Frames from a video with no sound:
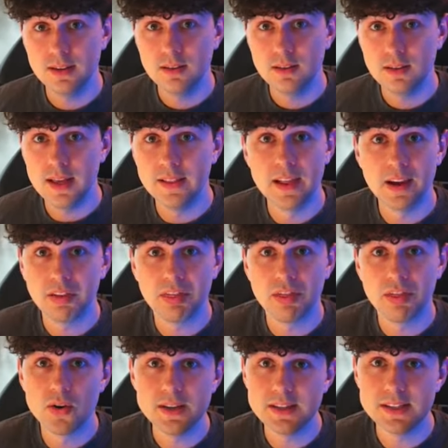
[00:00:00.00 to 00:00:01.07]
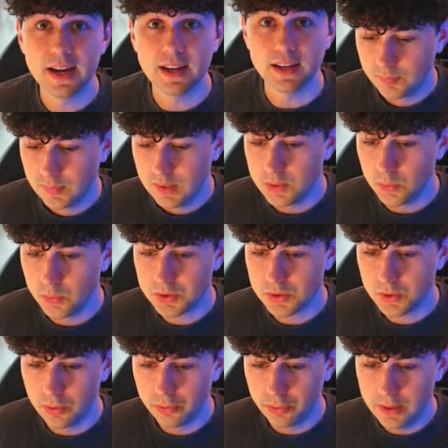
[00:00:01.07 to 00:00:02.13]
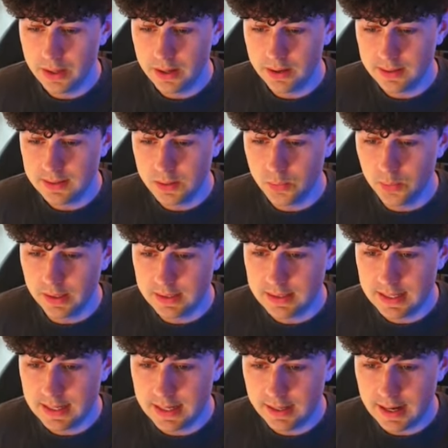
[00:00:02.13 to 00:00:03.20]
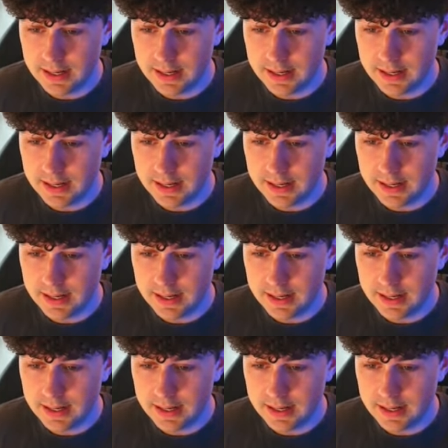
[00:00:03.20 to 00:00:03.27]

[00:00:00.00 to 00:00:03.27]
in like 30 seconds. So we'll scroll through here and see what it did.